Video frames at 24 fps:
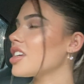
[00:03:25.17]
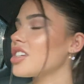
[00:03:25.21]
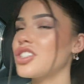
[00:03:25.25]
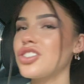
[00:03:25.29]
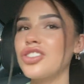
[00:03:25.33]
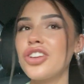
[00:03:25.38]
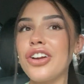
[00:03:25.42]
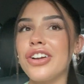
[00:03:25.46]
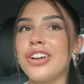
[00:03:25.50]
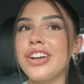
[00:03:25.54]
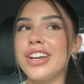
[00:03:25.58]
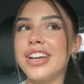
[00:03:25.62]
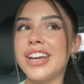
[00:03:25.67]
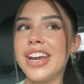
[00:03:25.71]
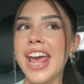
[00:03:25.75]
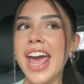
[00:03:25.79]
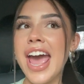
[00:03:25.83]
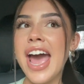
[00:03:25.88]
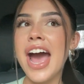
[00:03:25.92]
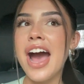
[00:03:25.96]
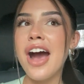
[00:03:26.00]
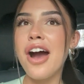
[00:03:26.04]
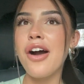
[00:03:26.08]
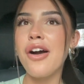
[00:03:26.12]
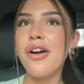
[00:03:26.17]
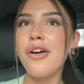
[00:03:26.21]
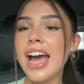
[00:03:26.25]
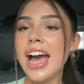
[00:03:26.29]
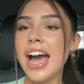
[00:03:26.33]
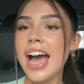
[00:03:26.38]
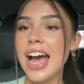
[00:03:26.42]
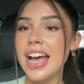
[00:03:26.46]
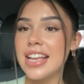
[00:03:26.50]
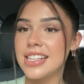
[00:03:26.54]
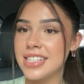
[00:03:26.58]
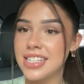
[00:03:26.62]
So
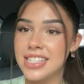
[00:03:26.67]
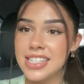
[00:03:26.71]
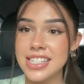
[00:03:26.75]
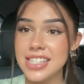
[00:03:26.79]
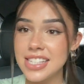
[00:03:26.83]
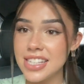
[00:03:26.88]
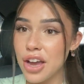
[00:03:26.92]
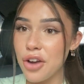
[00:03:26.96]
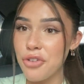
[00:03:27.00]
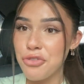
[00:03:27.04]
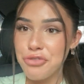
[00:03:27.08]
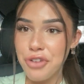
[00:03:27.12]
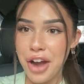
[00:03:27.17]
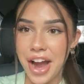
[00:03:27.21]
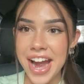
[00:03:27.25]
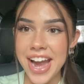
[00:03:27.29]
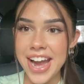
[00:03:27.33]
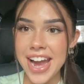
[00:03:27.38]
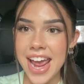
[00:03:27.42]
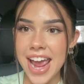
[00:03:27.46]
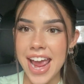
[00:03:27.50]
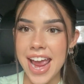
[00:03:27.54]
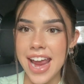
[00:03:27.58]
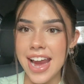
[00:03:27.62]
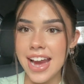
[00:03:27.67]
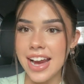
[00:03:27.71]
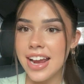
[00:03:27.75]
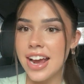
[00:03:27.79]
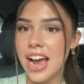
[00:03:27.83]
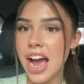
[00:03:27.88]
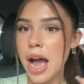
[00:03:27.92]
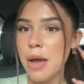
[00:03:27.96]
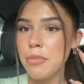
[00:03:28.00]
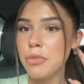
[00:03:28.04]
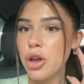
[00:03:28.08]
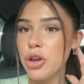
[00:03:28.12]
now as it's raining,
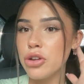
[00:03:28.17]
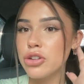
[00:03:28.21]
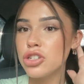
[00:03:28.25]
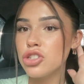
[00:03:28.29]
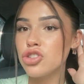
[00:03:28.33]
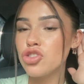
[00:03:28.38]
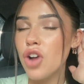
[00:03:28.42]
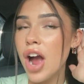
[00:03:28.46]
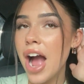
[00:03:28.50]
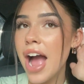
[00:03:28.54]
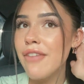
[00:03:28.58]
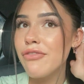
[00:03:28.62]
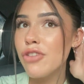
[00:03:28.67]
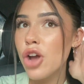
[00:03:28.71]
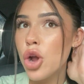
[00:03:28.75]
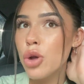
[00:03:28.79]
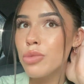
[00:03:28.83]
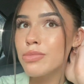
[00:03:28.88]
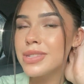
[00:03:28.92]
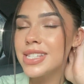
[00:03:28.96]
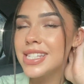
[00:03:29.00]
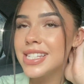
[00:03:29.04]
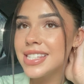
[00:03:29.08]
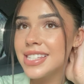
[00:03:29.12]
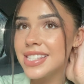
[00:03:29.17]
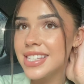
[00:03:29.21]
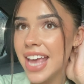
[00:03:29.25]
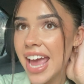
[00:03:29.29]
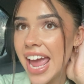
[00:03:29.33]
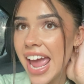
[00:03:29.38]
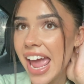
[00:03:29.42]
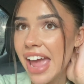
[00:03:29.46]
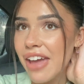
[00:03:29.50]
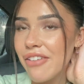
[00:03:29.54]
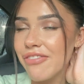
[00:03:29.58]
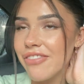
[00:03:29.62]
I'm going to drive home
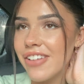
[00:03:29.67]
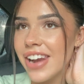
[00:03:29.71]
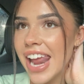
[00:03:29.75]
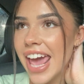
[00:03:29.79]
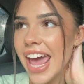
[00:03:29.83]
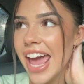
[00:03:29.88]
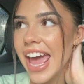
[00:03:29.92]
safely.